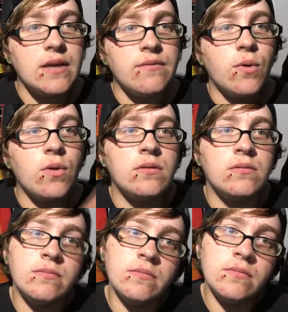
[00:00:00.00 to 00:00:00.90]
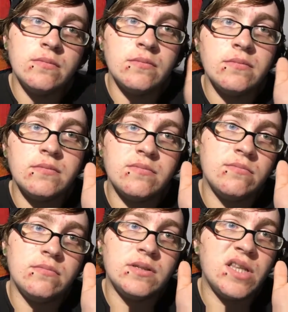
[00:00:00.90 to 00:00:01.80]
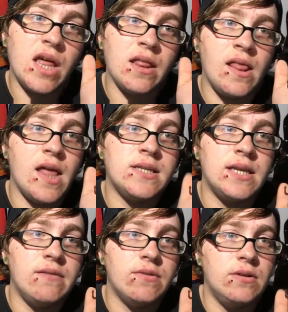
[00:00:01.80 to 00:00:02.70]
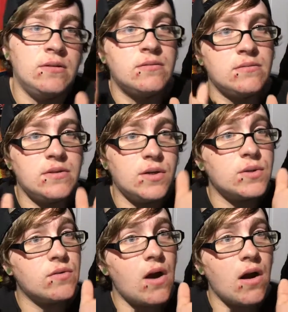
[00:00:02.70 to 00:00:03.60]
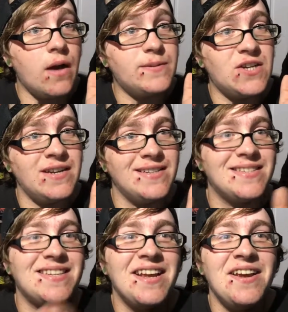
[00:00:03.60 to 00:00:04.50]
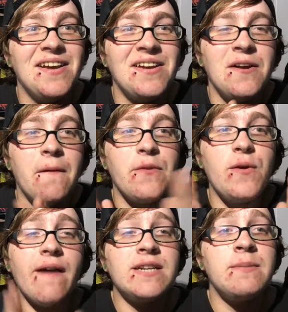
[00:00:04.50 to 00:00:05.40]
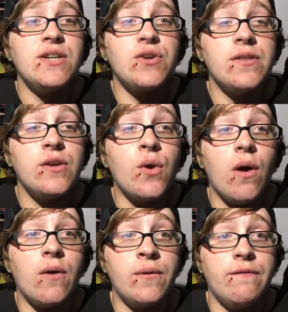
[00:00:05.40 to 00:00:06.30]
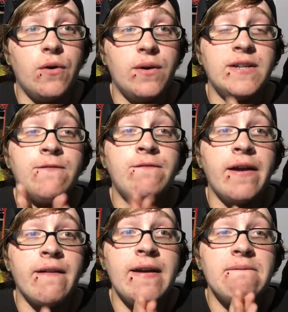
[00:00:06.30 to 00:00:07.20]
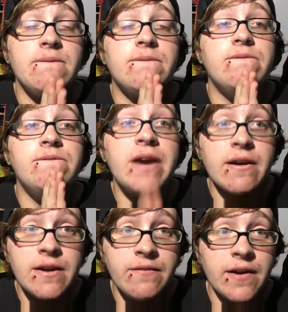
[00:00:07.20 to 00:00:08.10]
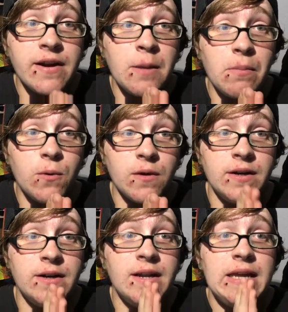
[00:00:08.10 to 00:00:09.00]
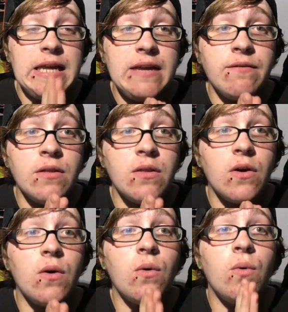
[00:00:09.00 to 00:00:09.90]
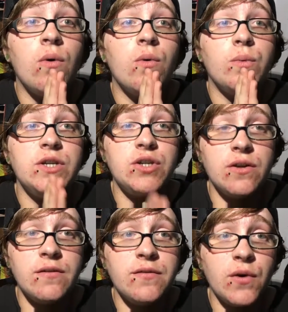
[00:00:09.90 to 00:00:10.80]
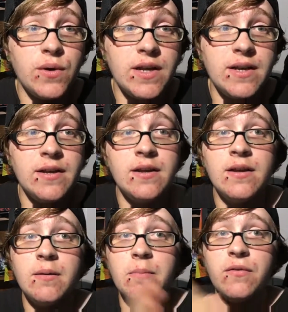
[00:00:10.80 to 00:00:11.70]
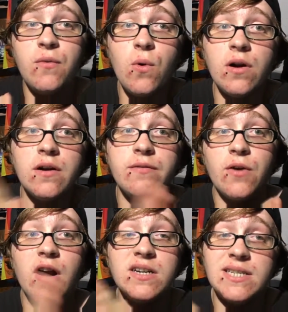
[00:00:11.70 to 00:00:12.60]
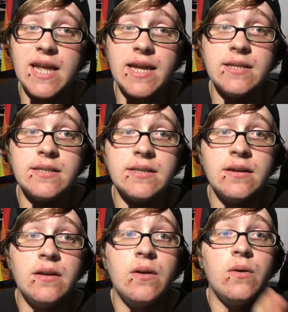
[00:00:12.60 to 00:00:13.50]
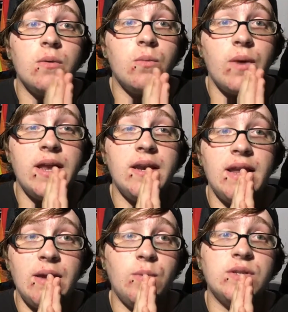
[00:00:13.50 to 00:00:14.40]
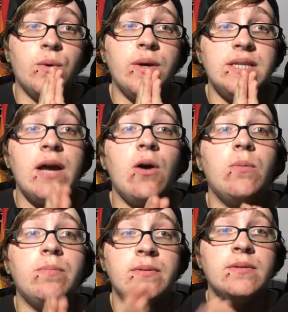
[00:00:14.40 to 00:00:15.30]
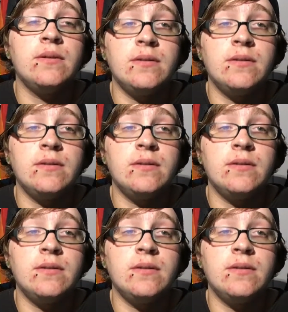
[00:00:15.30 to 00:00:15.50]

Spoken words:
Evil, slightly less evil. Those are our options. You have to make sure that you go out and vote. It's very, very, very important. Even though we should have voted before for our states when it was going to help